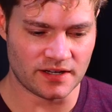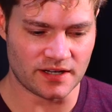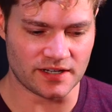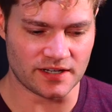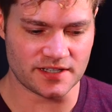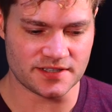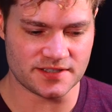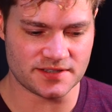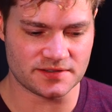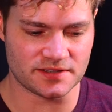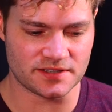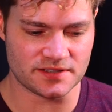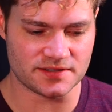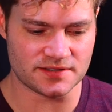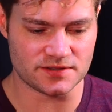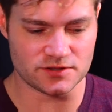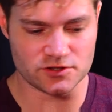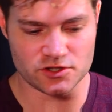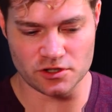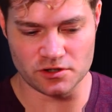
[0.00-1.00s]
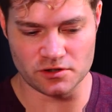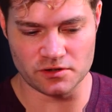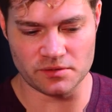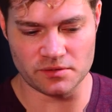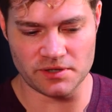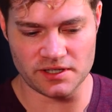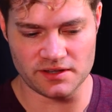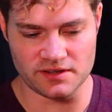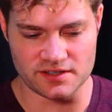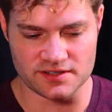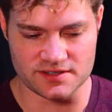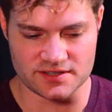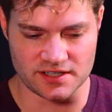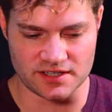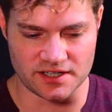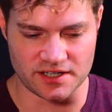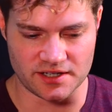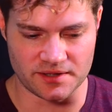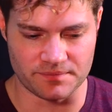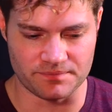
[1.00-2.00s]
I guess let's, so about this
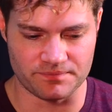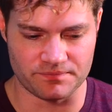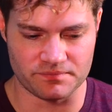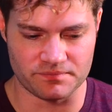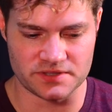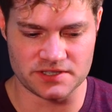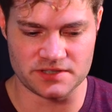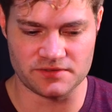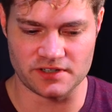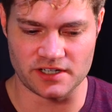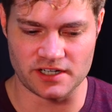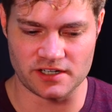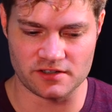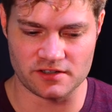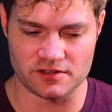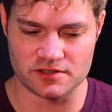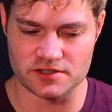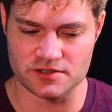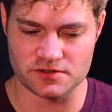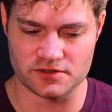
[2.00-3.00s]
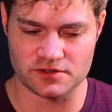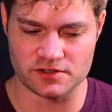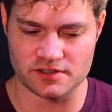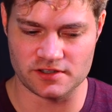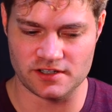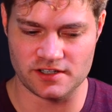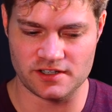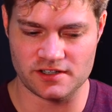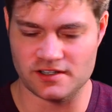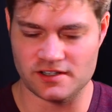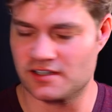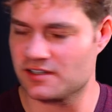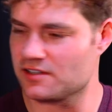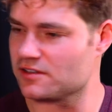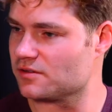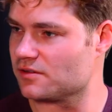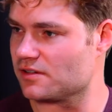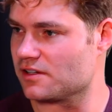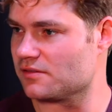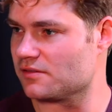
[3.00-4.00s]
um, Pacific Islanders fraternity, like, do
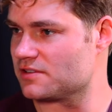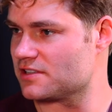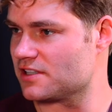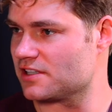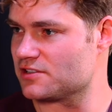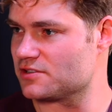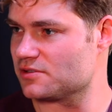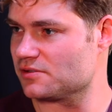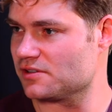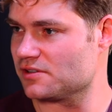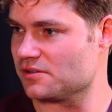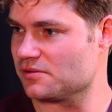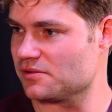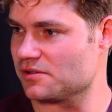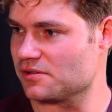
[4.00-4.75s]
you want to give us that story okay.